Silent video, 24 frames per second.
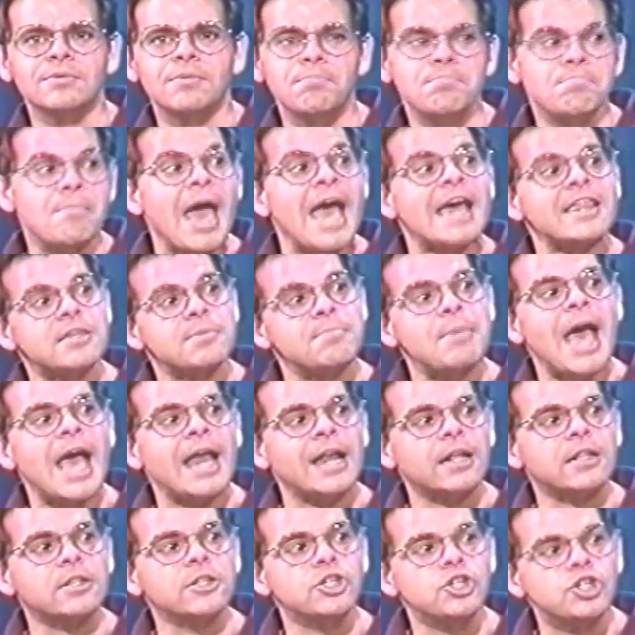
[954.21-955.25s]

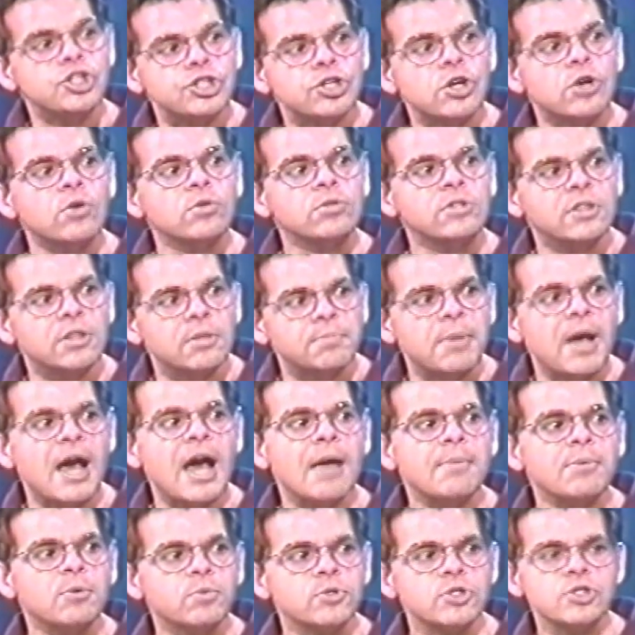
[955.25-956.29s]
mathematically showed that the
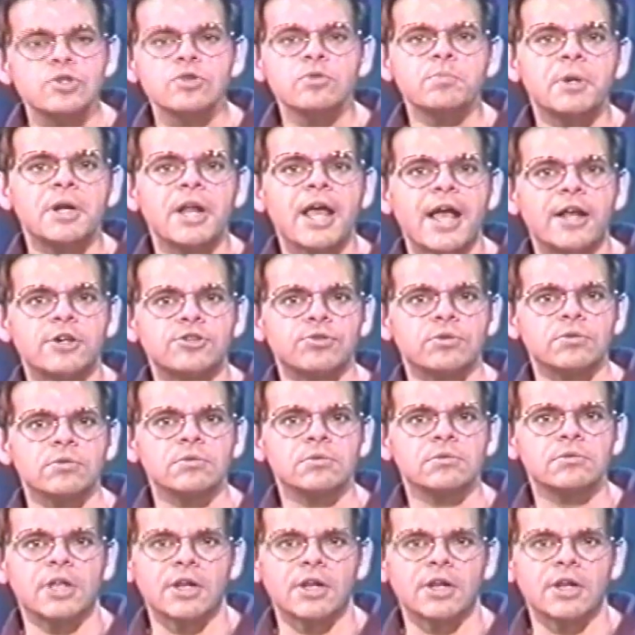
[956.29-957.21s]
Bible was supernatural,